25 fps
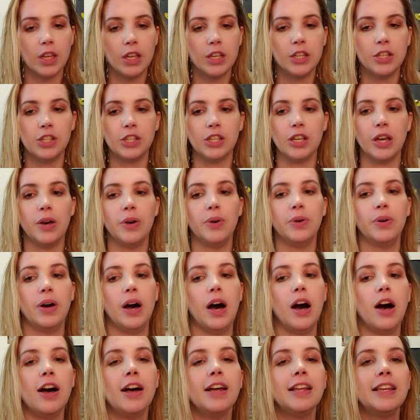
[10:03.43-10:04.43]
So
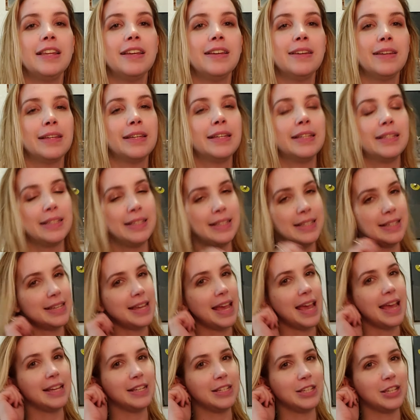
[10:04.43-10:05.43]
on
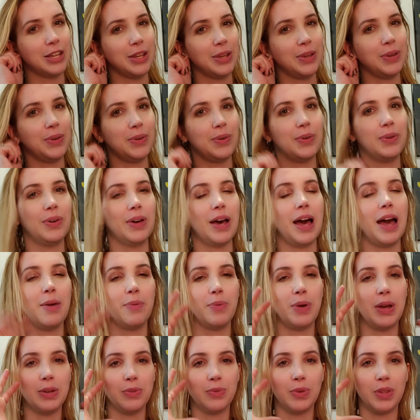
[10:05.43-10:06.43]
day two, I
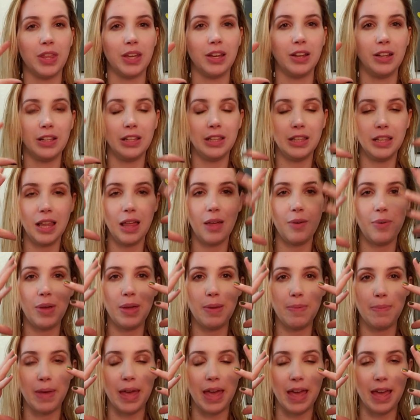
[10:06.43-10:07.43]
went with a
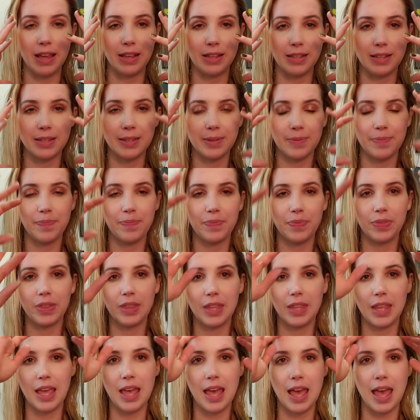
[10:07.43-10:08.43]
glowy base
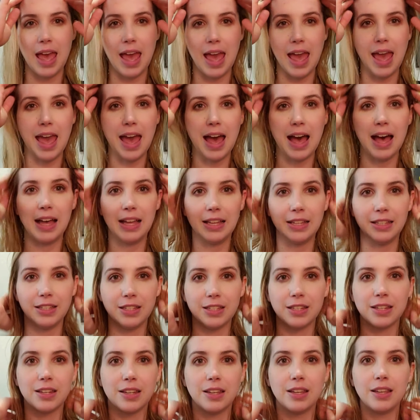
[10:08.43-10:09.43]
and
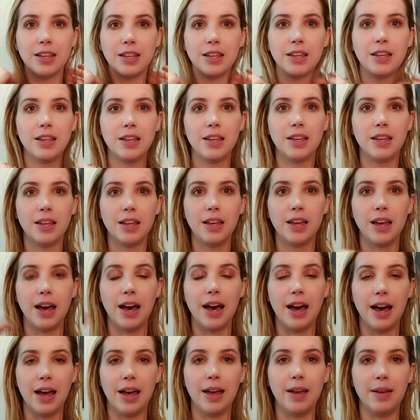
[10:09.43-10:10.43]

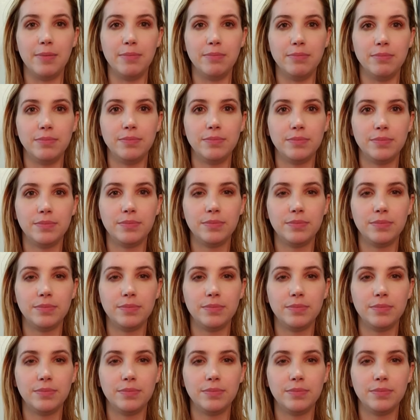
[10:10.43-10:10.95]
um,